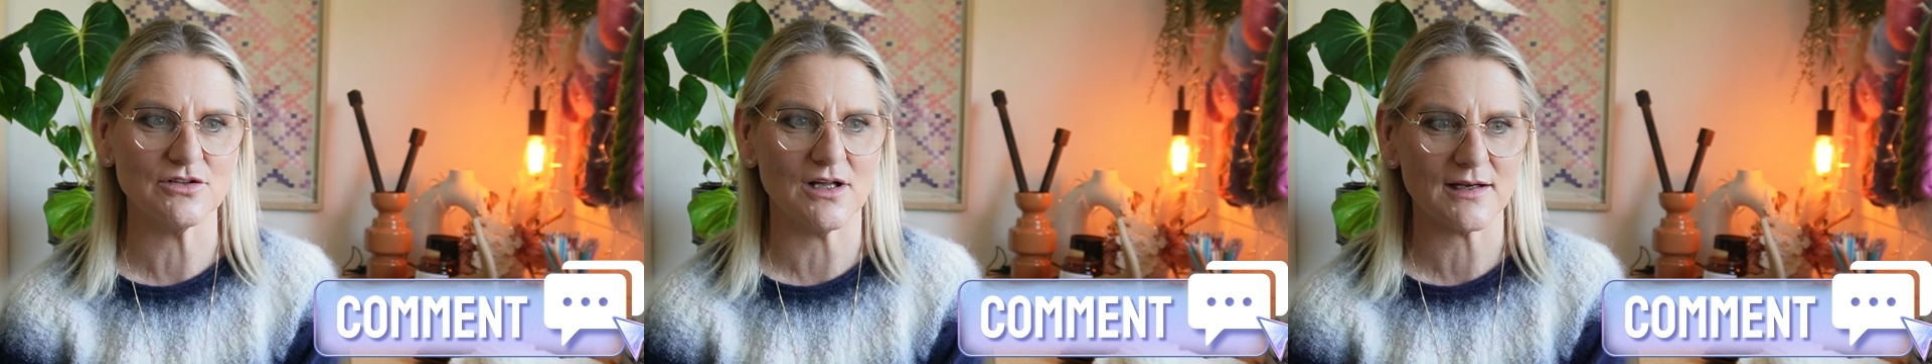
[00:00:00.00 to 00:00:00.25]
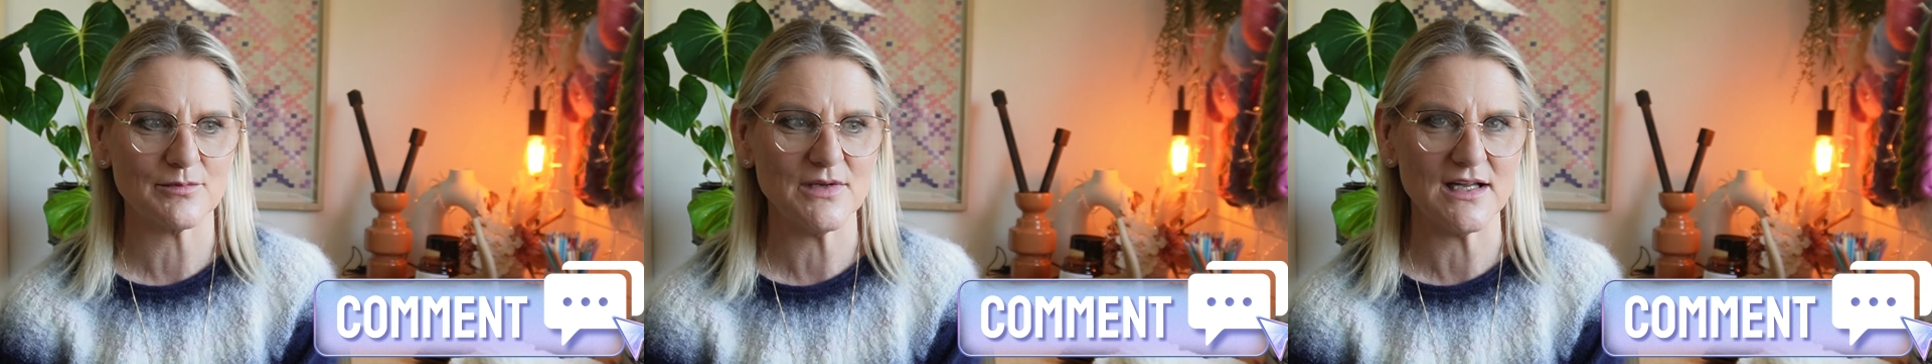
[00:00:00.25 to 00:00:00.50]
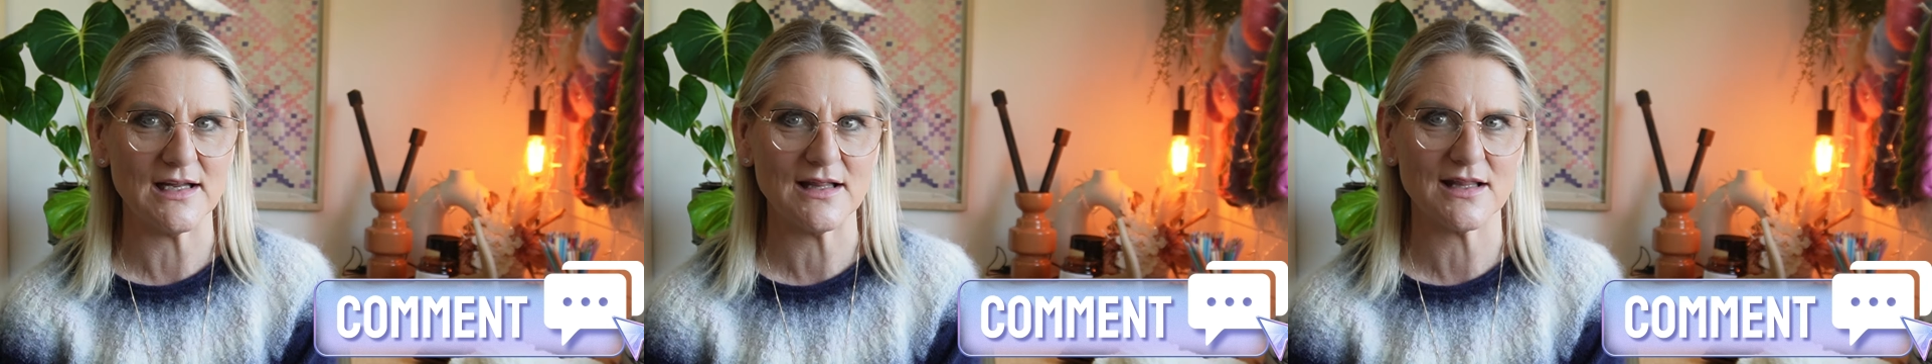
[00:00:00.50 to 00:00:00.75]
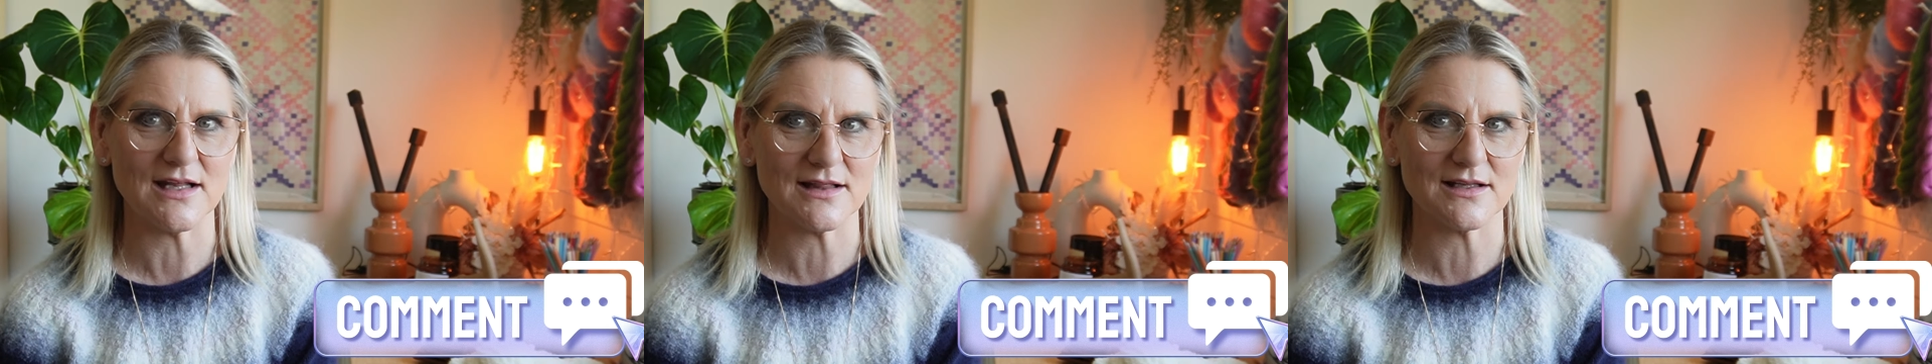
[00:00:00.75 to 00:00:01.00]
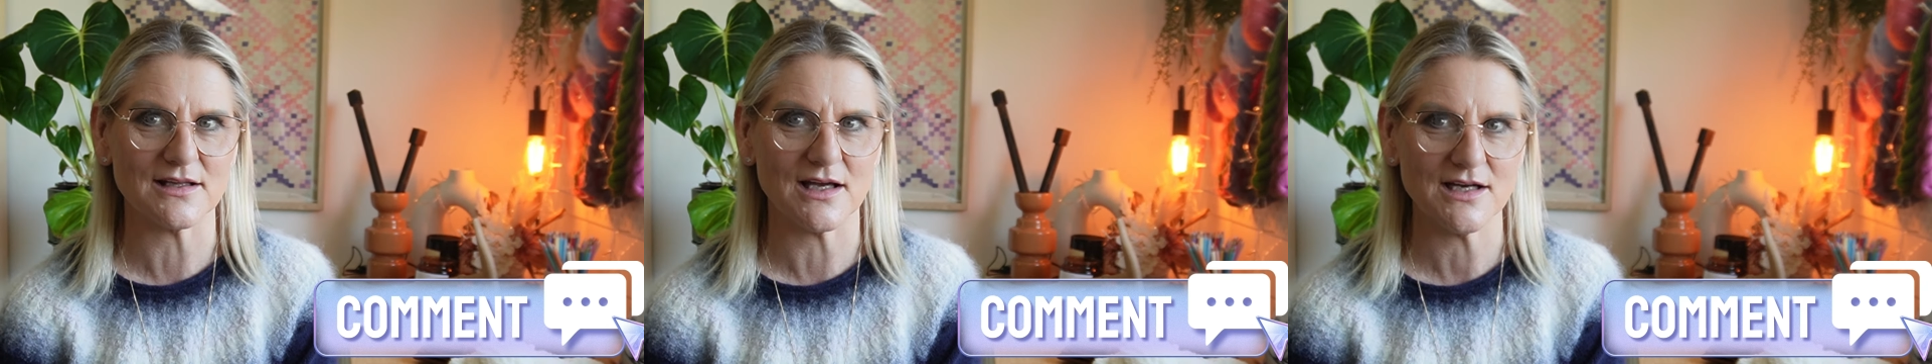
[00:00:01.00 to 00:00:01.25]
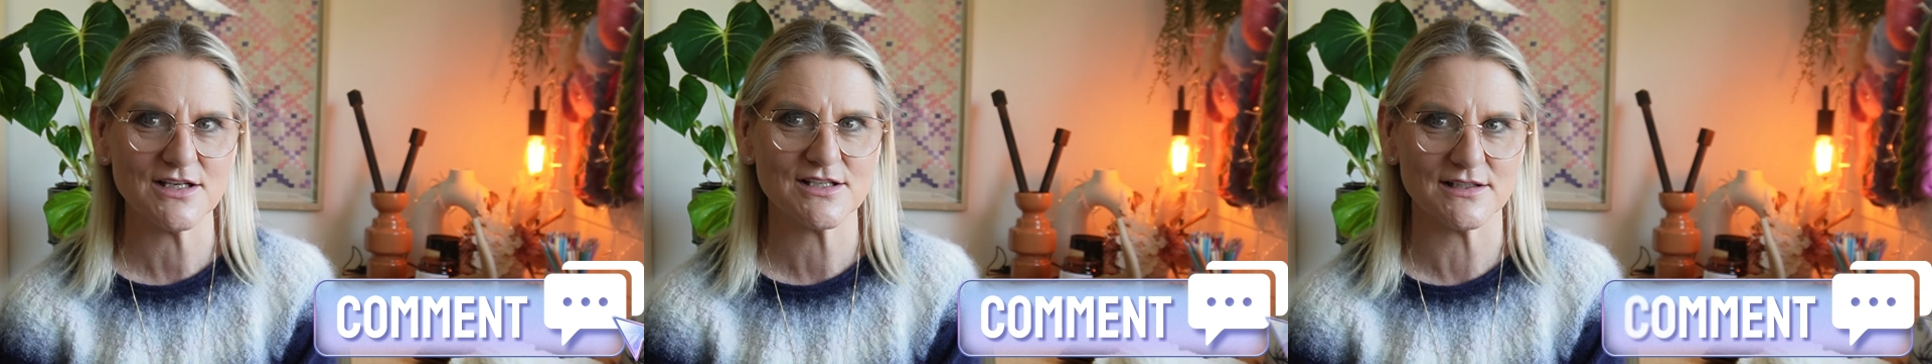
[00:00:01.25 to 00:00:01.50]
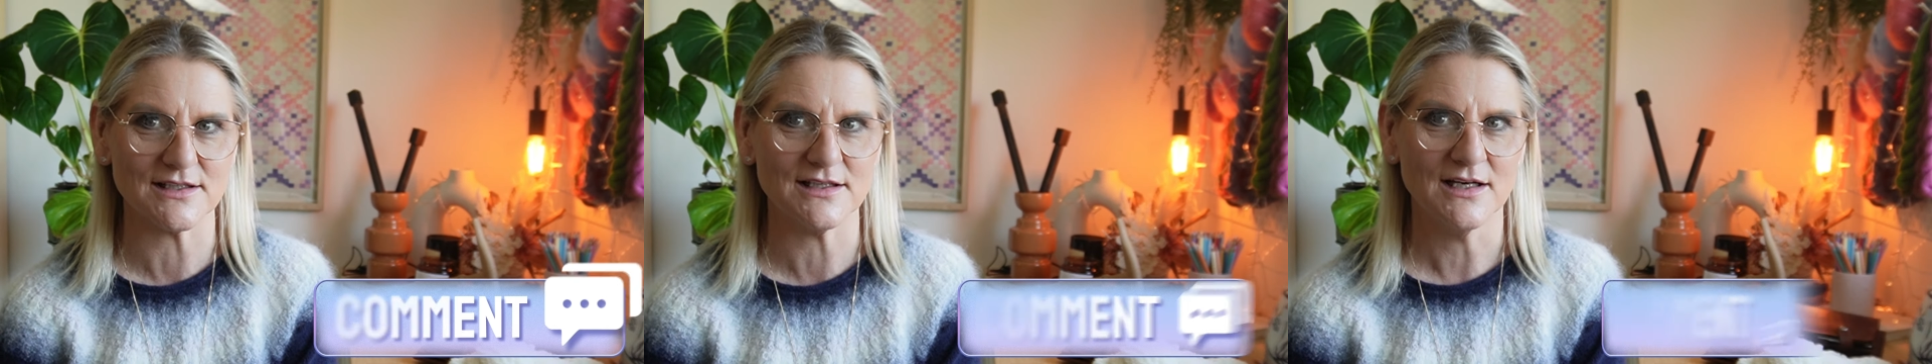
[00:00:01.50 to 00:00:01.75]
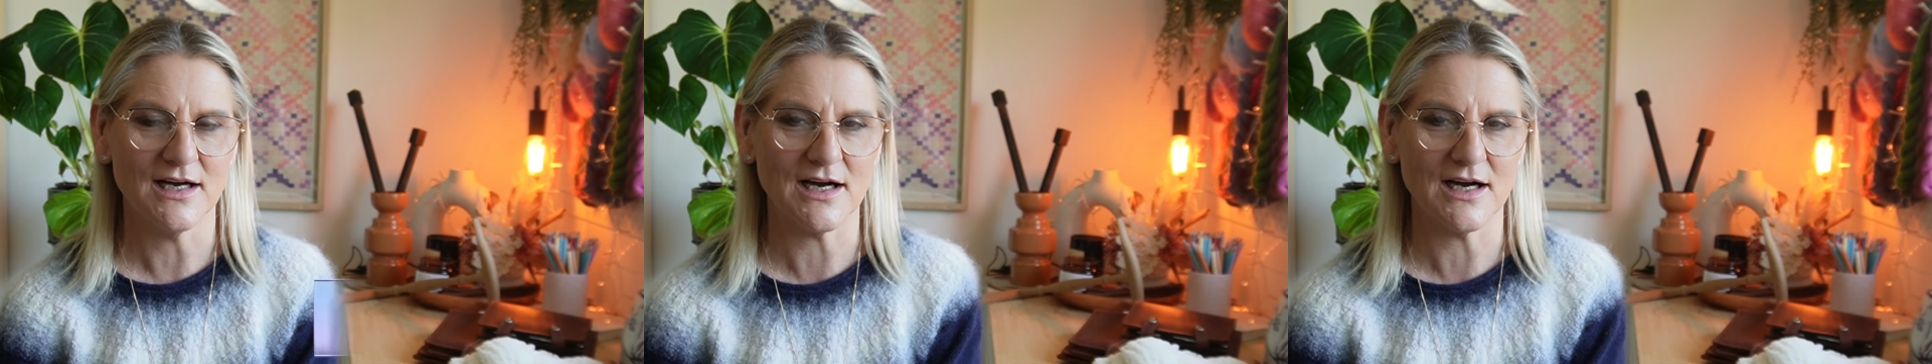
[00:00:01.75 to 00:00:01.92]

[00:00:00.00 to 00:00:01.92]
like me, think that they actually